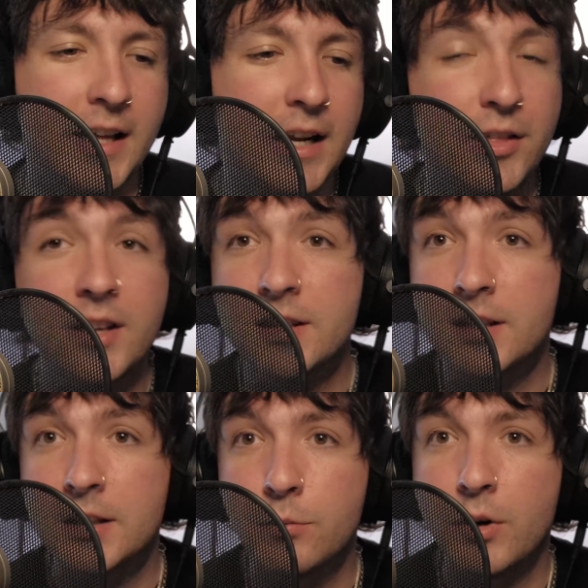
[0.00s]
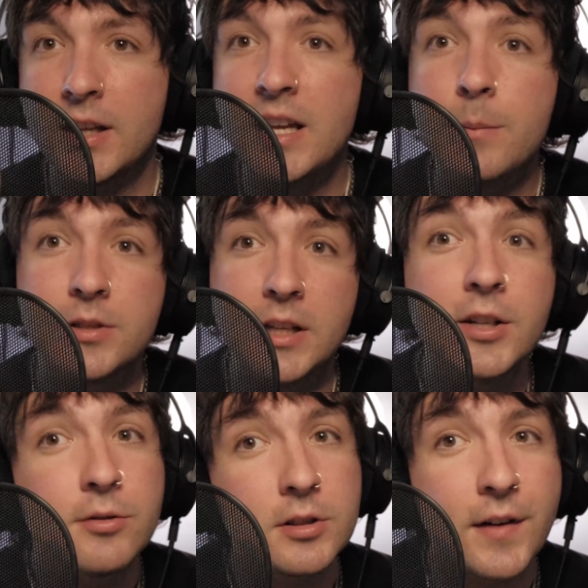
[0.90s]
And I think that what keeps the
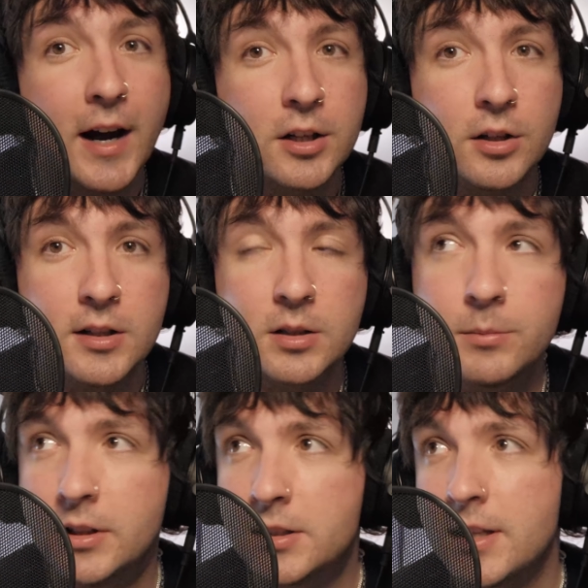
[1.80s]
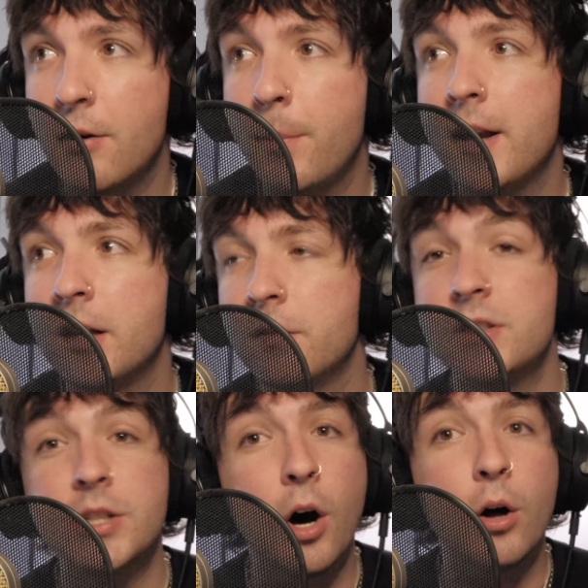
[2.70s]
interest factor in something that's that repetitive
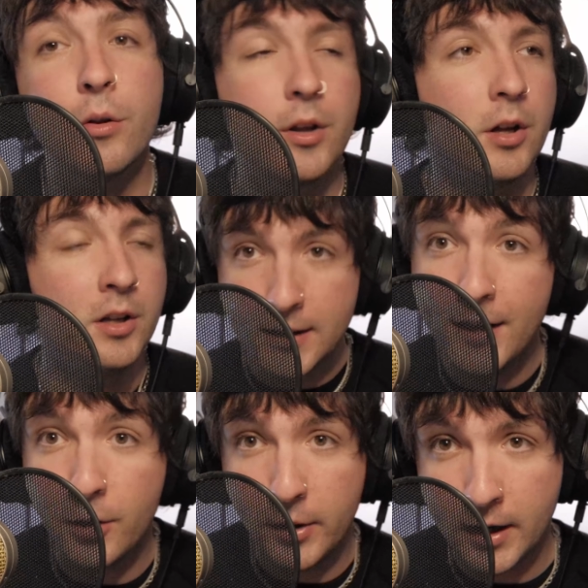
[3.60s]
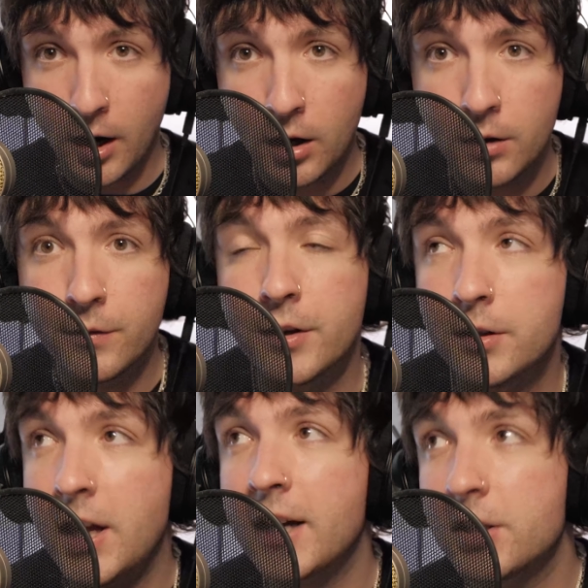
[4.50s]
is all the layering, all of the
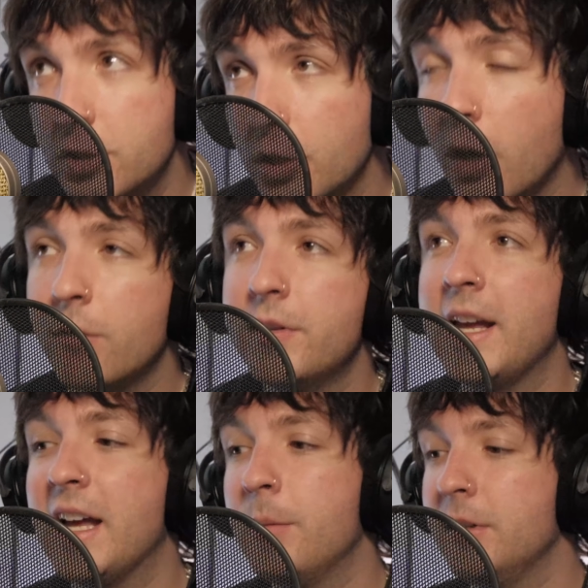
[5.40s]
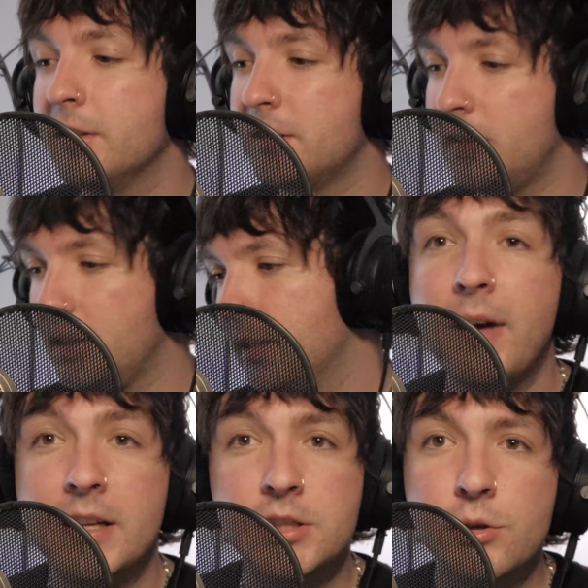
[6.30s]
texture, all of the ambience that
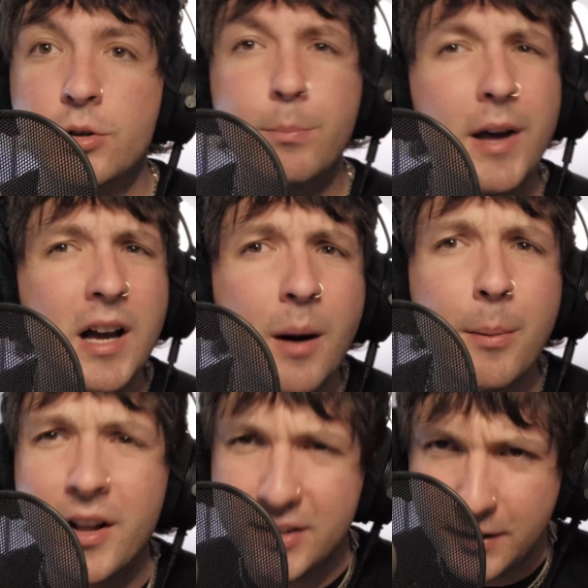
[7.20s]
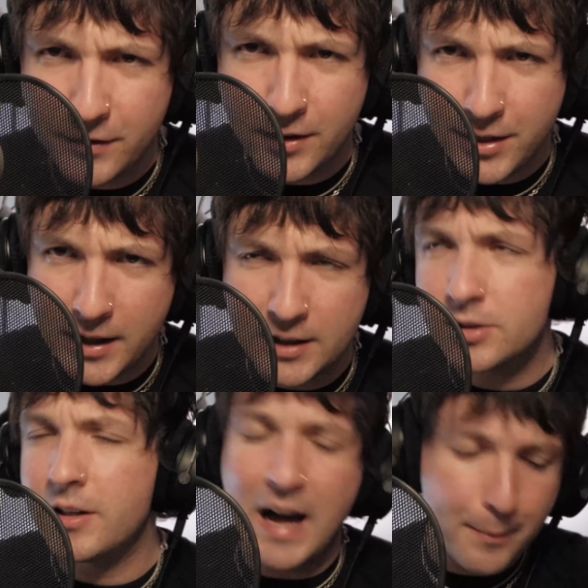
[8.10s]
makes you pick up on different things
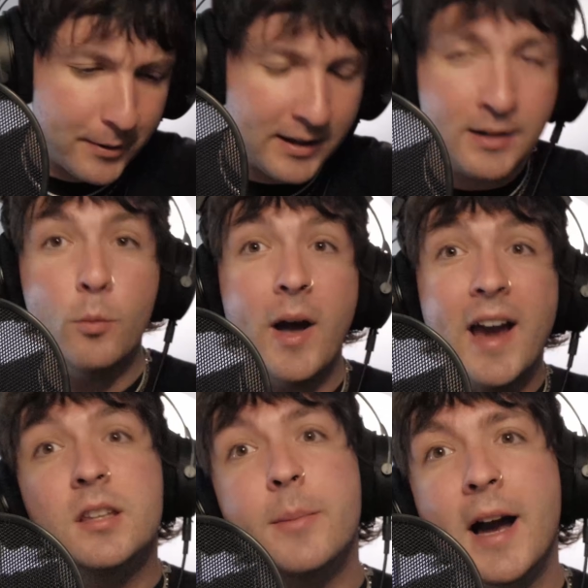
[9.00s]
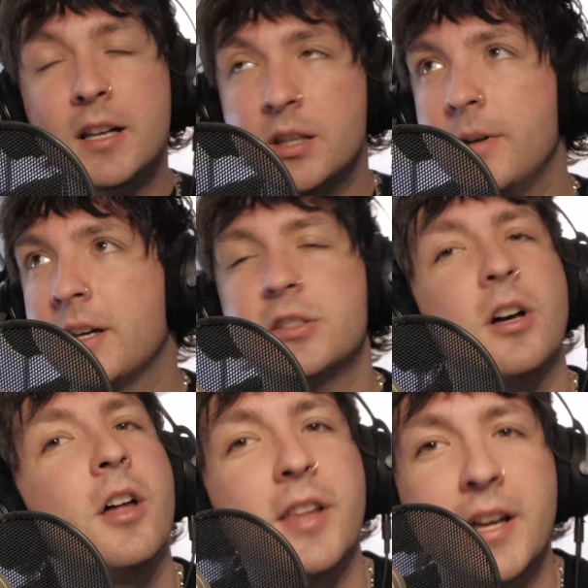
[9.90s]
that are happening way in the back of the mix
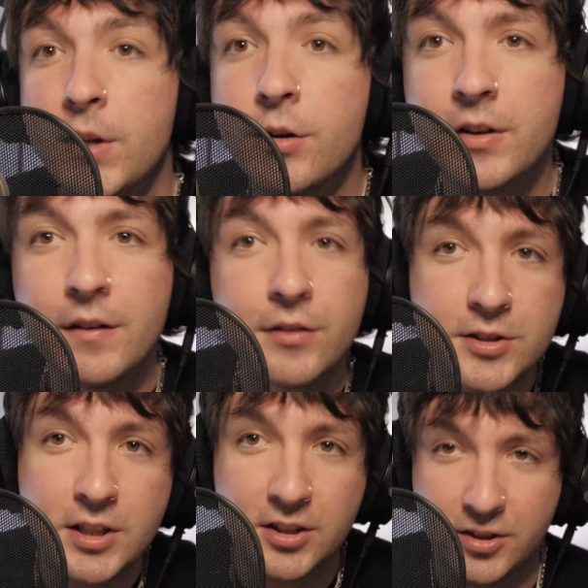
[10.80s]
on like your fifth or sixth